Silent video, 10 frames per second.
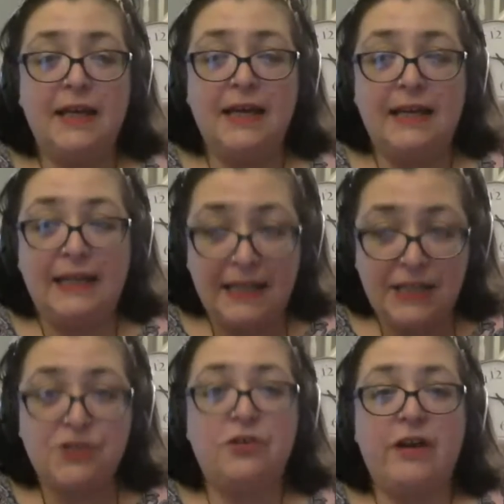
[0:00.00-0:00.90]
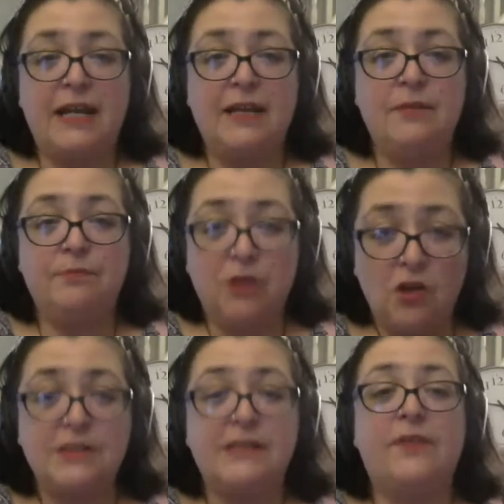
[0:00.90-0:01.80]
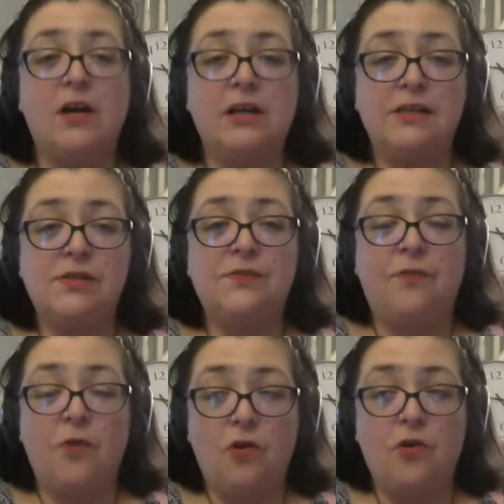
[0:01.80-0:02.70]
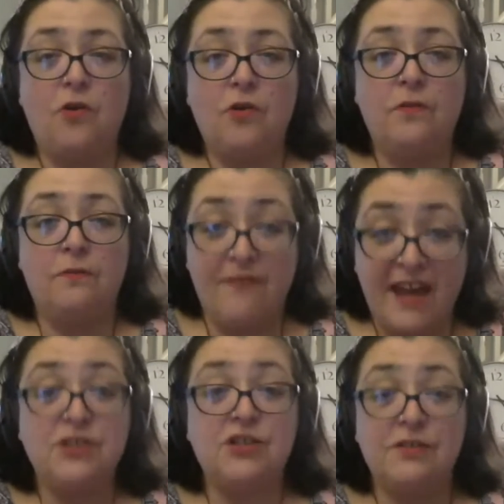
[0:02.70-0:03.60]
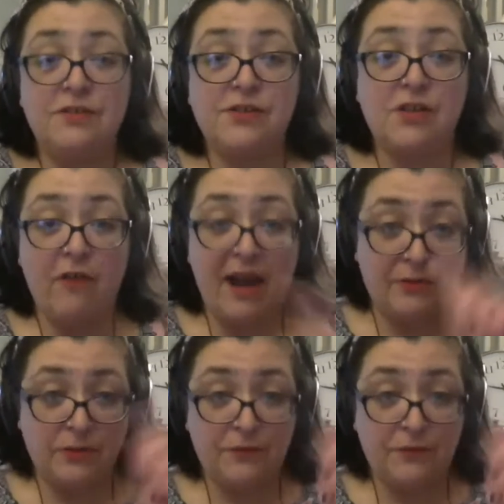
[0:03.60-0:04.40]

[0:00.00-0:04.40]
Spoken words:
a literary plot device for vengeance around the